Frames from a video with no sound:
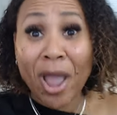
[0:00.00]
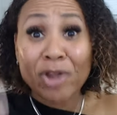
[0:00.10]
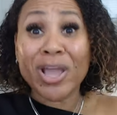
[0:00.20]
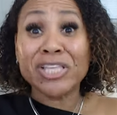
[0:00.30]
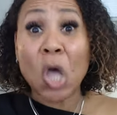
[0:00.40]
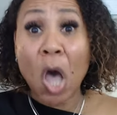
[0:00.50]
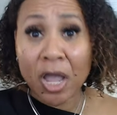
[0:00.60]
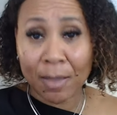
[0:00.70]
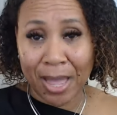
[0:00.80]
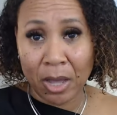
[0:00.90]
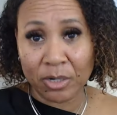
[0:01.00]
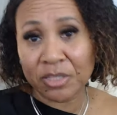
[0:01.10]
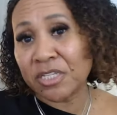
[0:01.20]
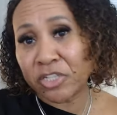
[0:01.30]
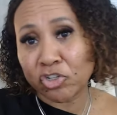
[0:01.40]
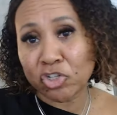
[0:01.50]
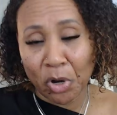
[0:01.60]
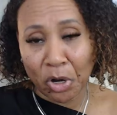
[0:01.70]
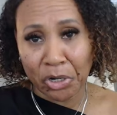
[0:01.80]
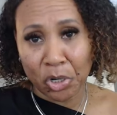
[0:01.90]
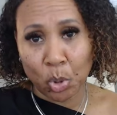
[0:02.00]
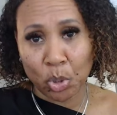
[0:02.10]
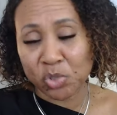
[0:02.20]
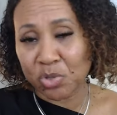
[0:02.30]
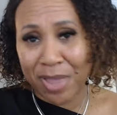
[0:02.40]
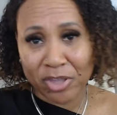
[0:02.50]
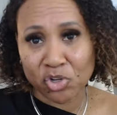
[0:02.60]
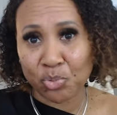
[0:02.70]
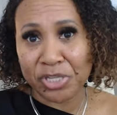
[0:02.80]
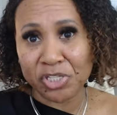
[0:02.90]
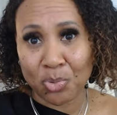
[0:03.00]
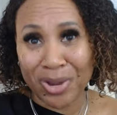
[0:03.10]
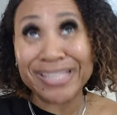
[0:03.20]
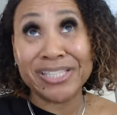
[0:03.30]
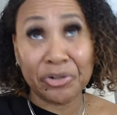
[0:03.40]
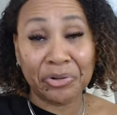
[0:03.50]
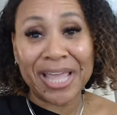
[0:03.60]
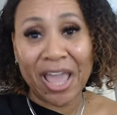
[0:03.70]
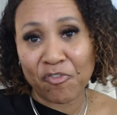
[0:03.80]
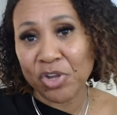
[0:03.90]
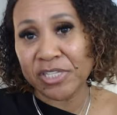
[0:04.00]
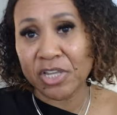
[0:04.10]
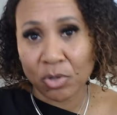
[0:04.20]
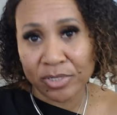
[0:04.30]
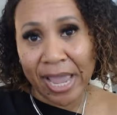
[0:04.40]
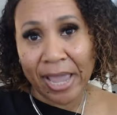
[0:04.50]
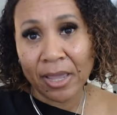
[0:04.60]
Why do I talk about this digital marketing course with Master Resale Rights literally every single day?